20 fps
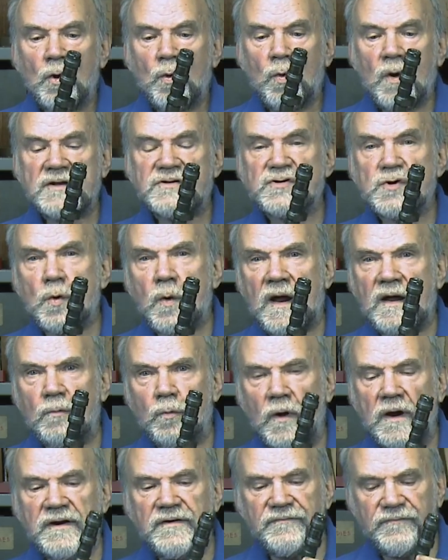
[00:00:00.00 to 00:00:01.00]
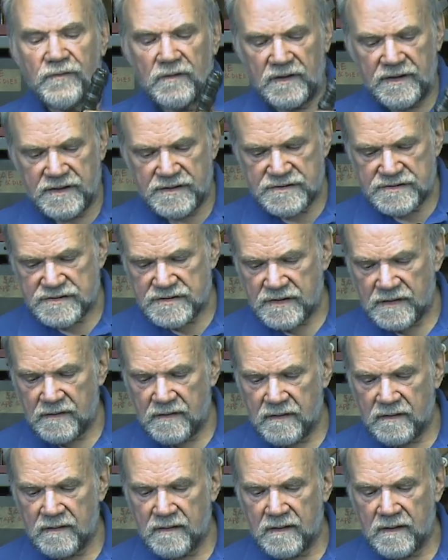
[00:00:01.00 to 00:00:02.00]
What's quite wonderful is
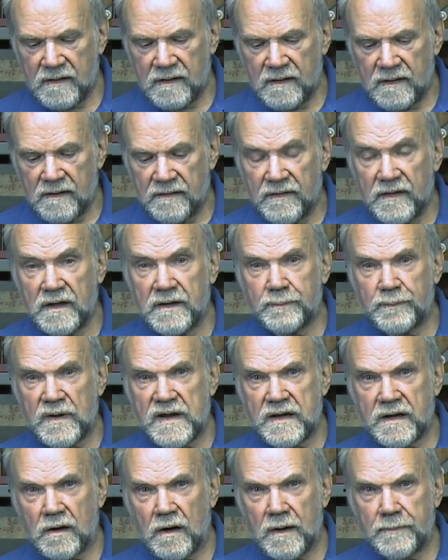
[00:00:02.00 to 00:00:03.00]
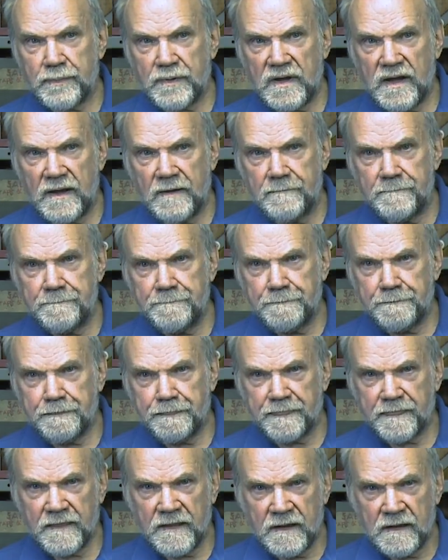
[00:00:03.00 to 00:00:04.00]
that at peak RPM,
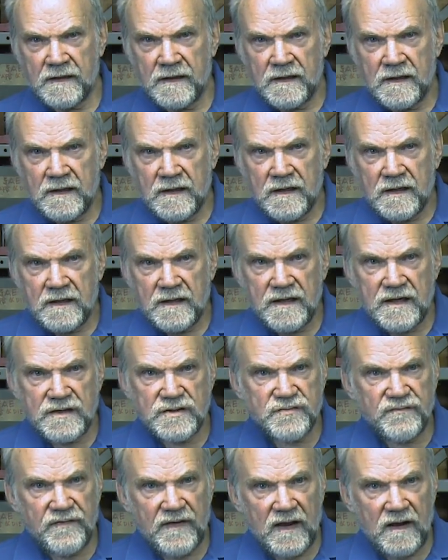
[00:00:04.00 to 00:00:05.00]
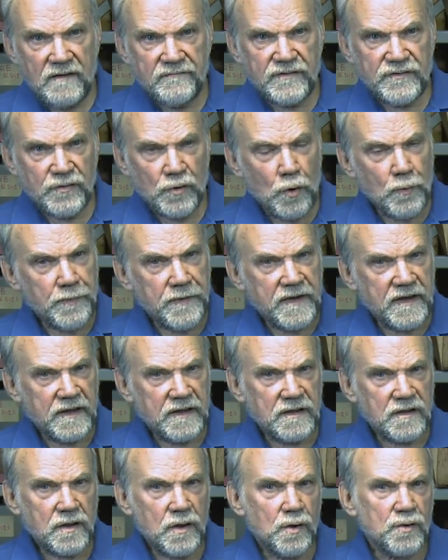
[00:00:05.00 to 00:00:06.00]
each valve is opening
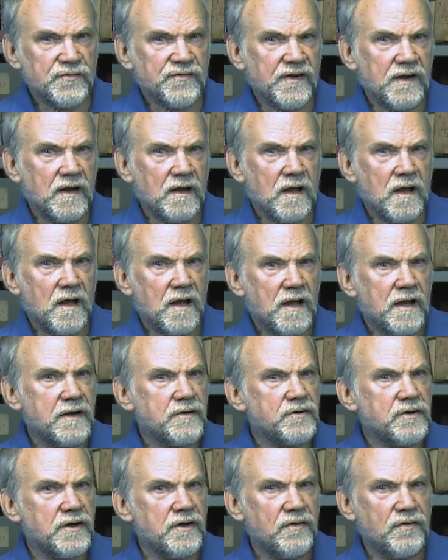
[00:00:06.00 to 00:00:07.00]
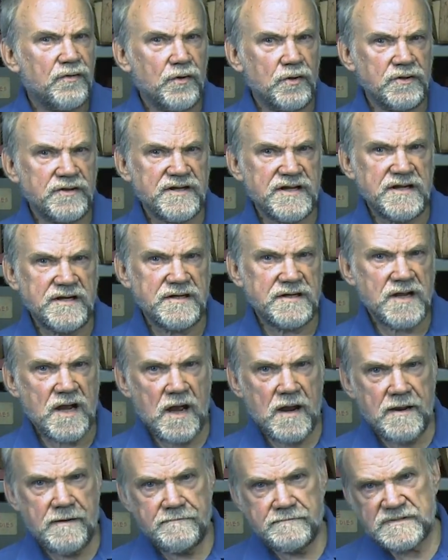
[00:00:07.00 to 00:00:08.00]
and closing 113
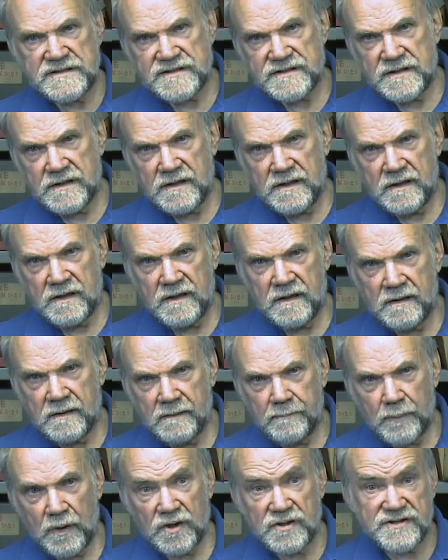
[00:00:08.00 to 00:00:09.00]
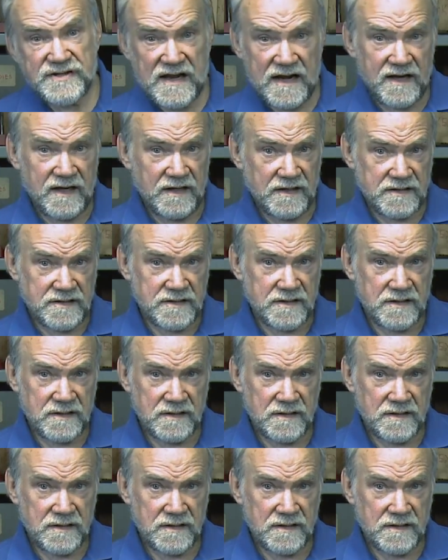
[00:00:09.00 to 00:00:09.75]
times per second.